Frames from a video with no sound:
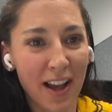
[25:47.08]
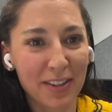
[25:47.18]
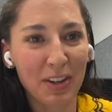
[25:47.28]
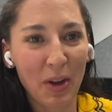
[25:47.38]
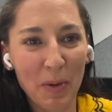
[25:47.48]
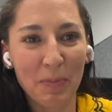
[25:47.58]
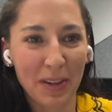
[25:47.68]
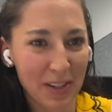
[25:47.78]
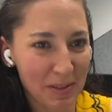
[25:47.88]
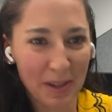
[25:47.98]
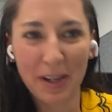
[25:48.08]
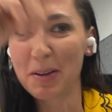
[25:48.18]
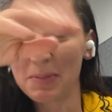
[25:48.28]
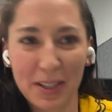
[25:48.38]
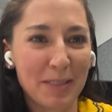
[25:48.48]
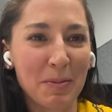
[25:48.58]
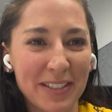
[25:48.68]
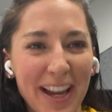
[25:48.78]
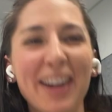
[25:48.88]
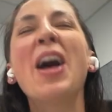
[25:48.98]
hard no because we are completely
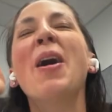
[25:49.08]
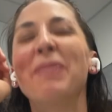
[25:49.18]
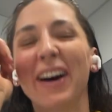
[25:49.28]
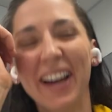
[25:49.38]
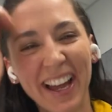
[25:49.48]
booked out. But